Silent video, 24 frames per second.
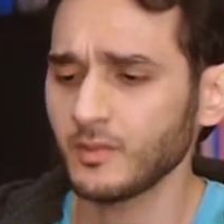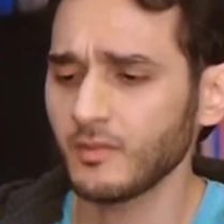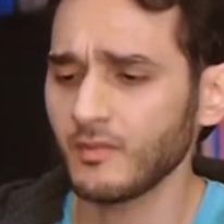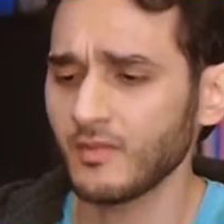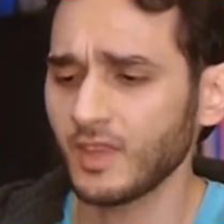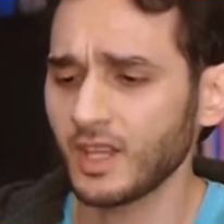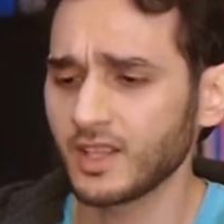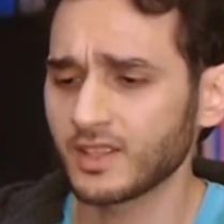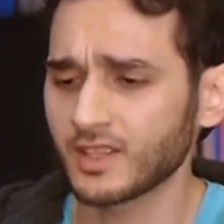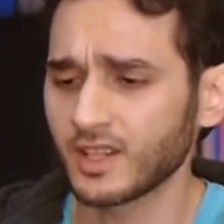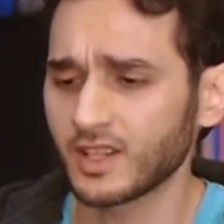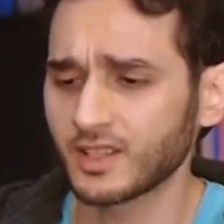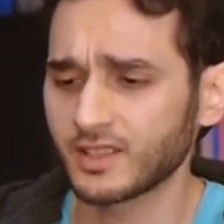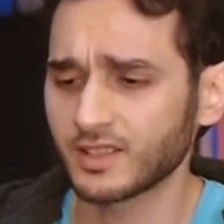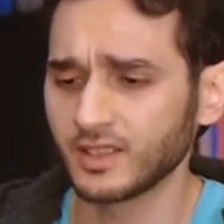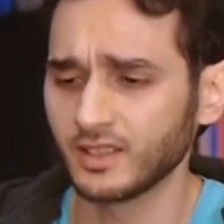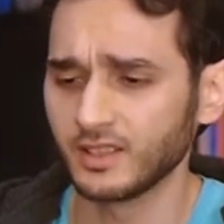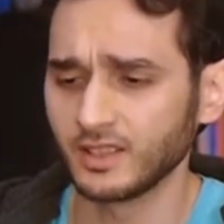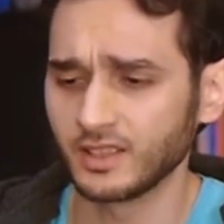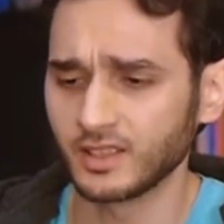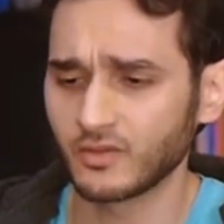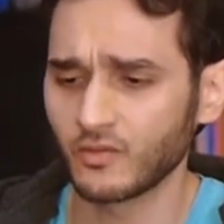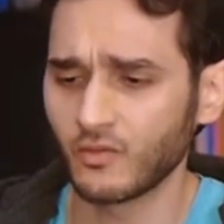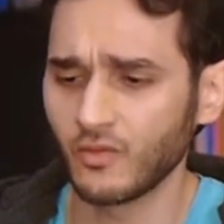As I said,
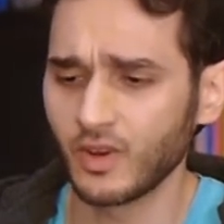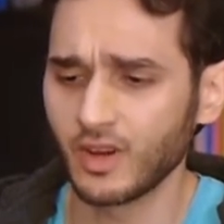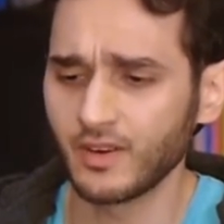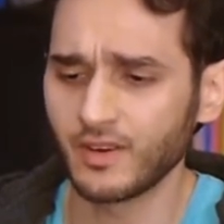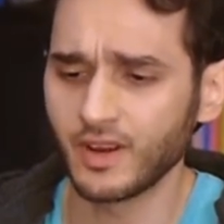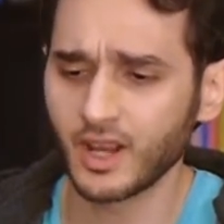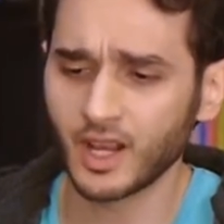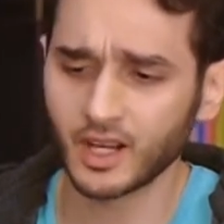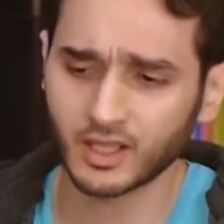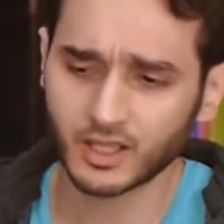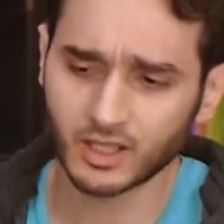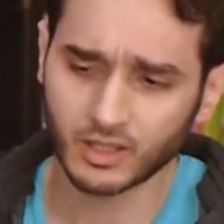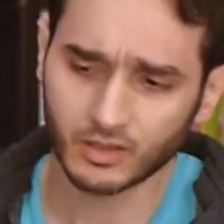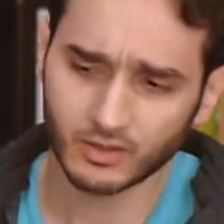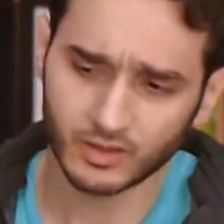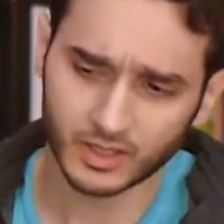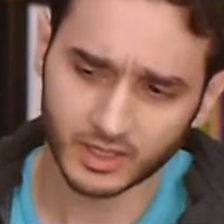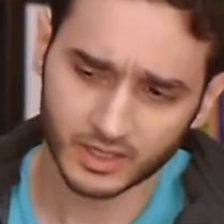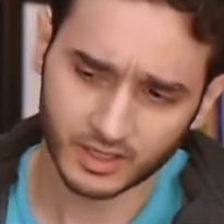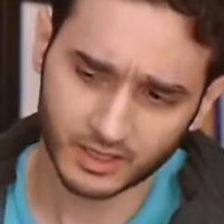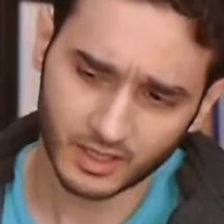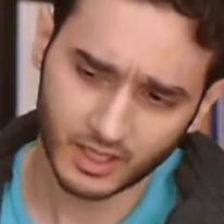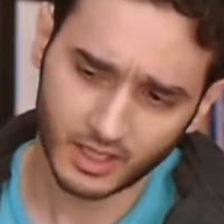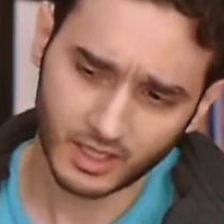it's very
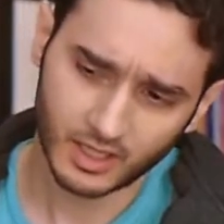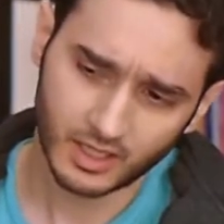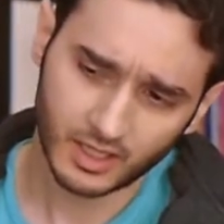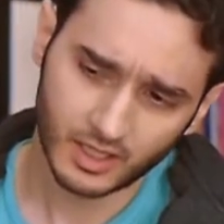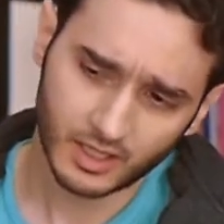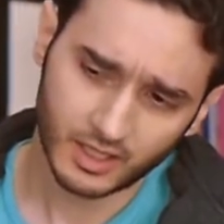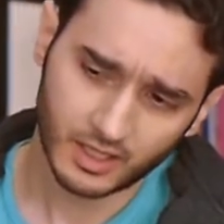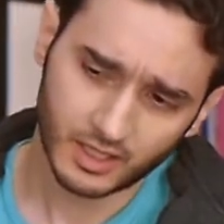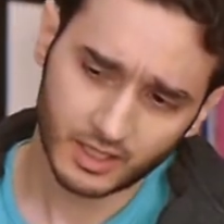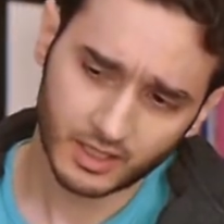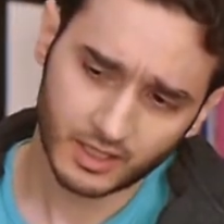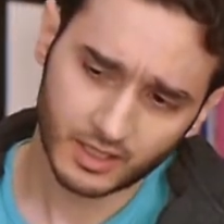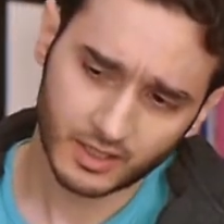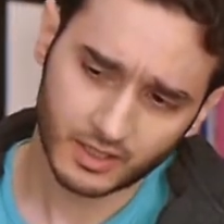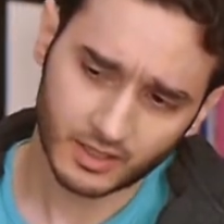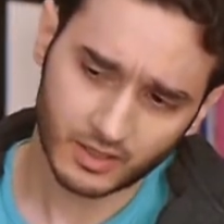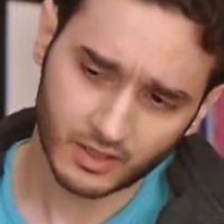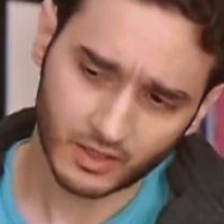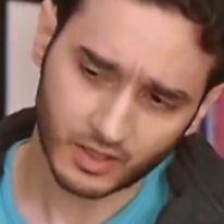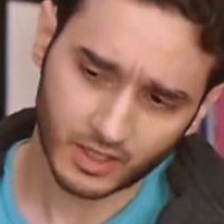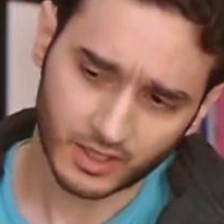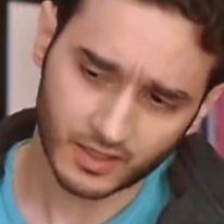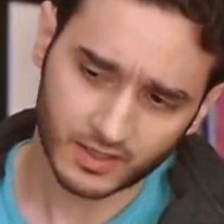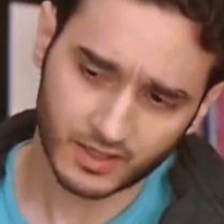accurate. As you
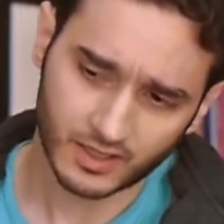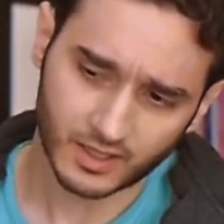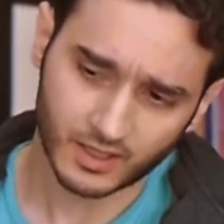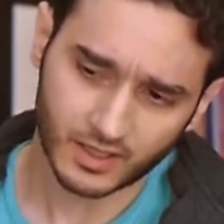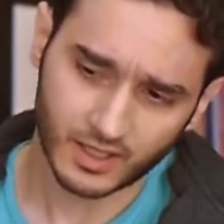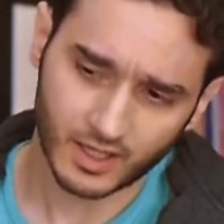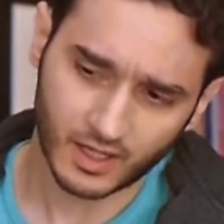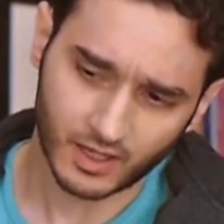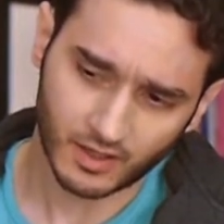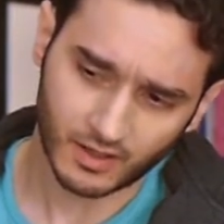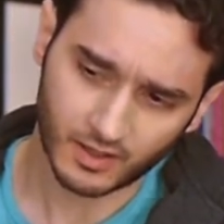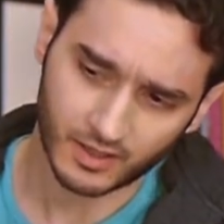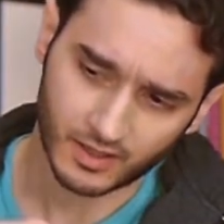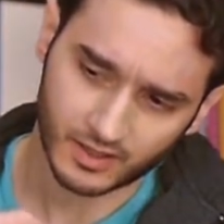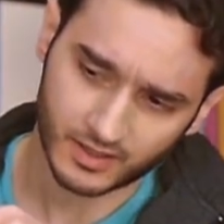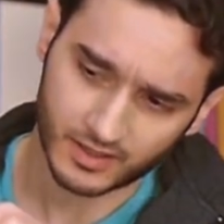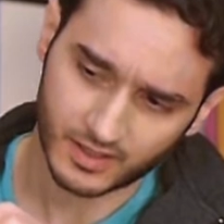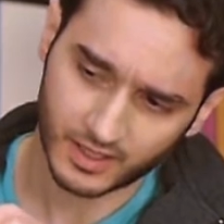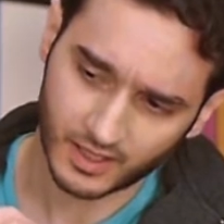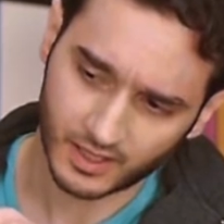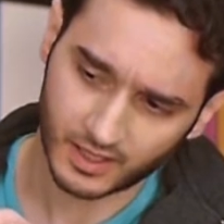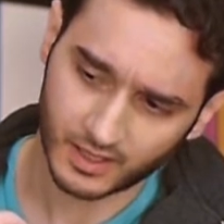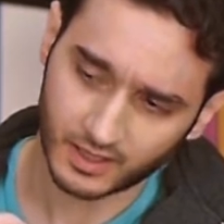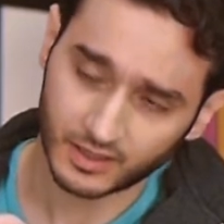can see,
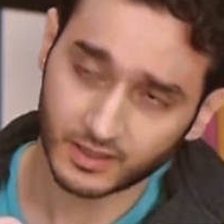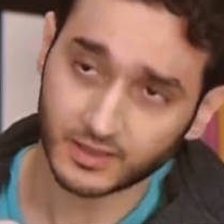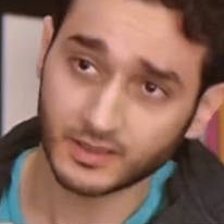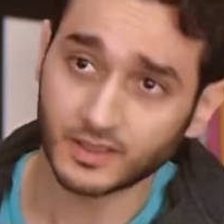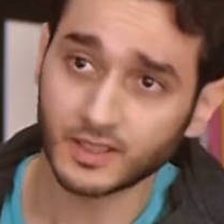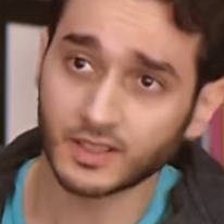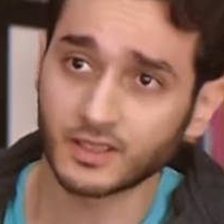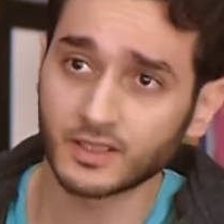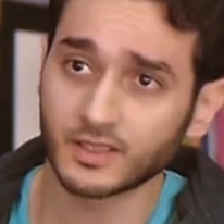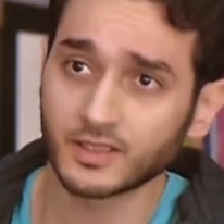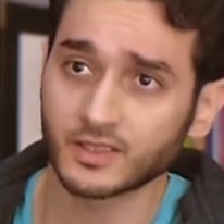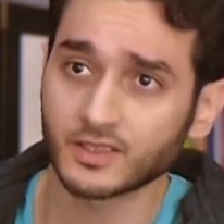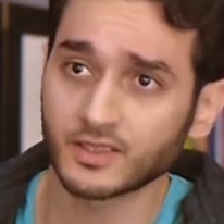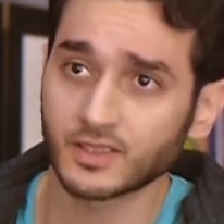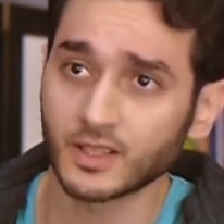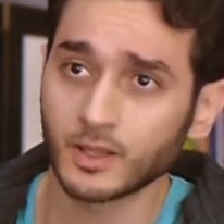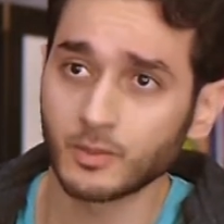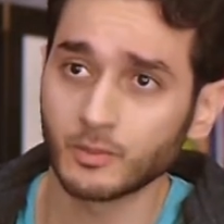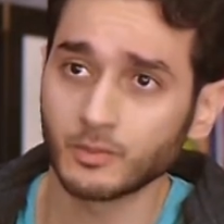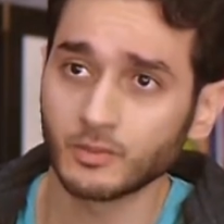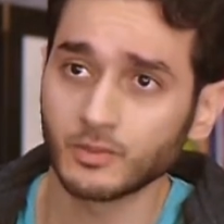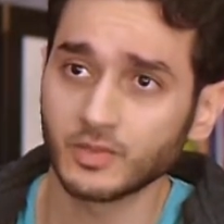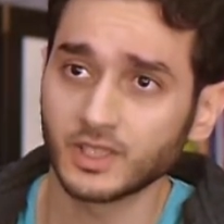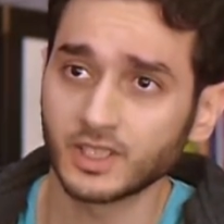there's
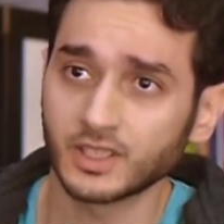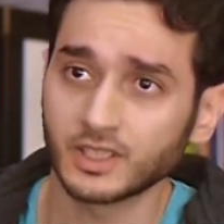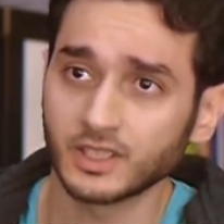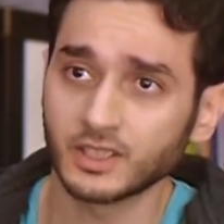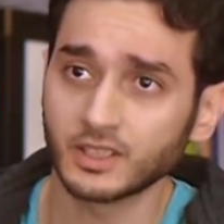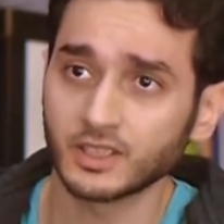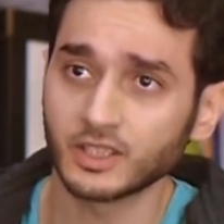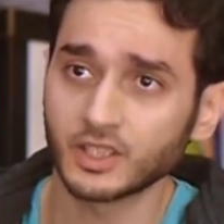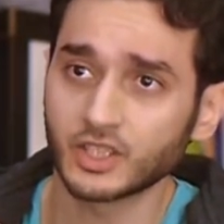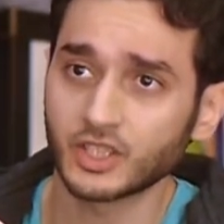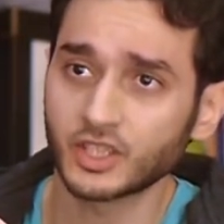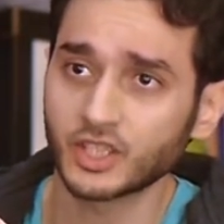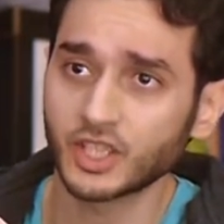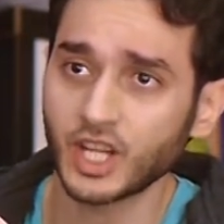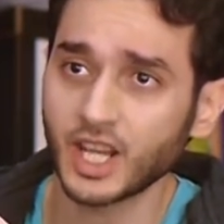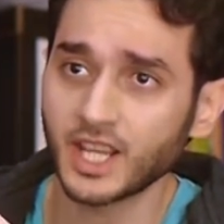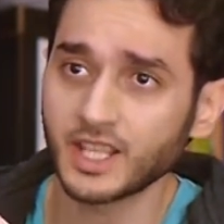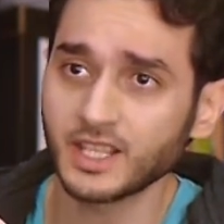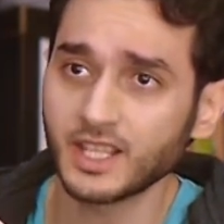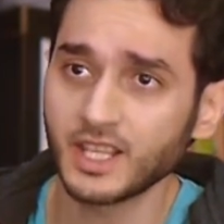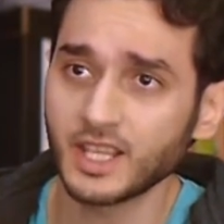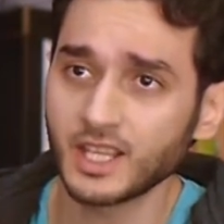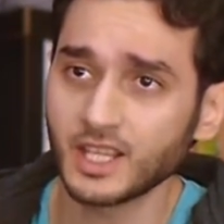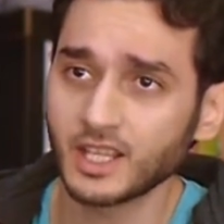some little
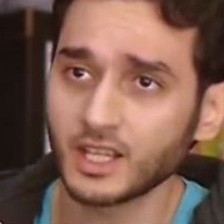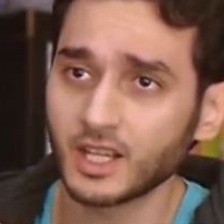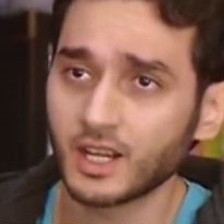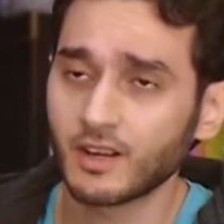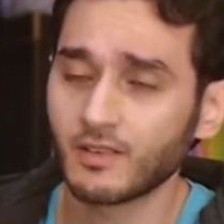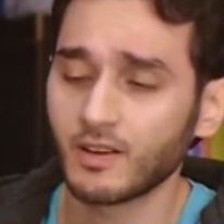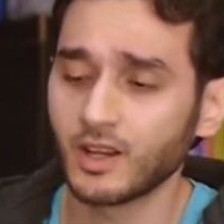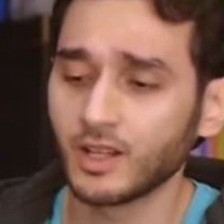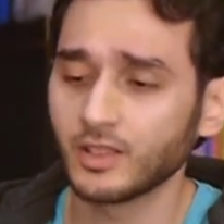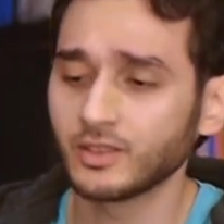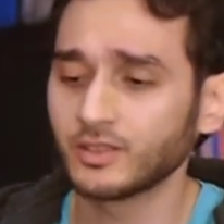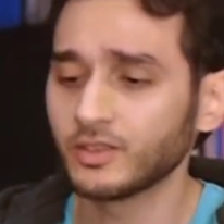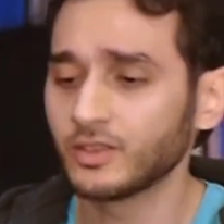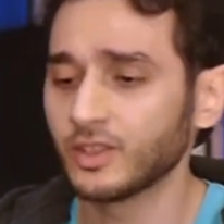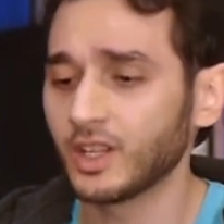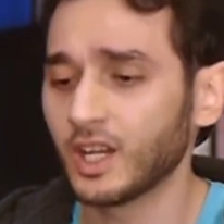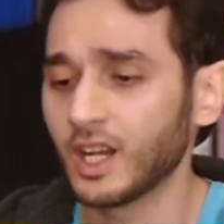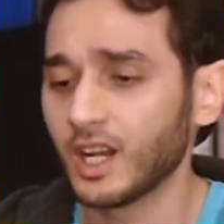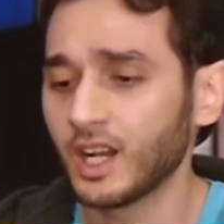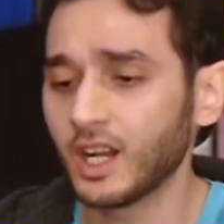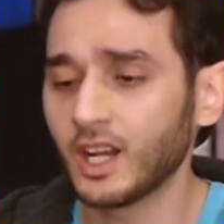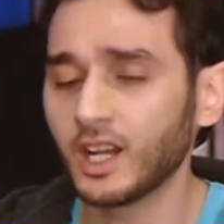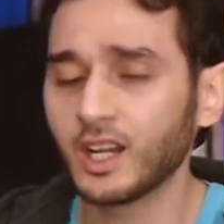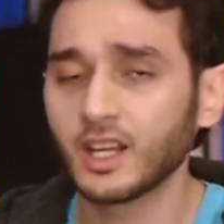shading around the
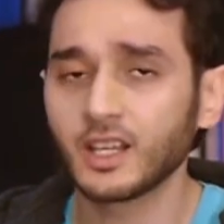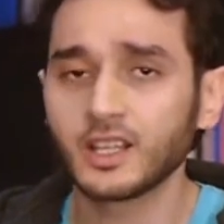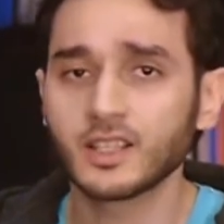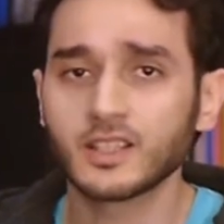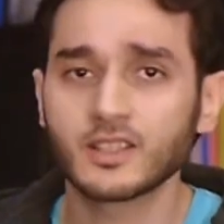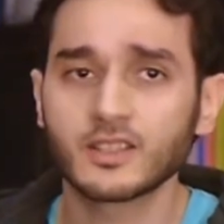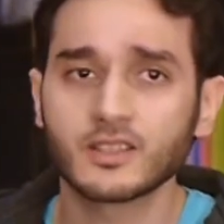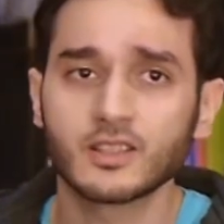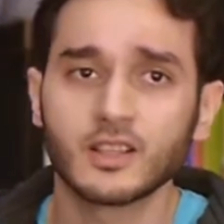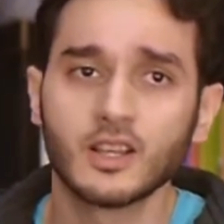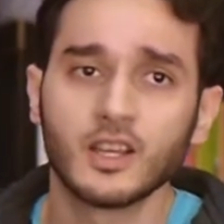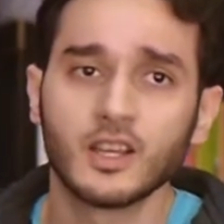eyes,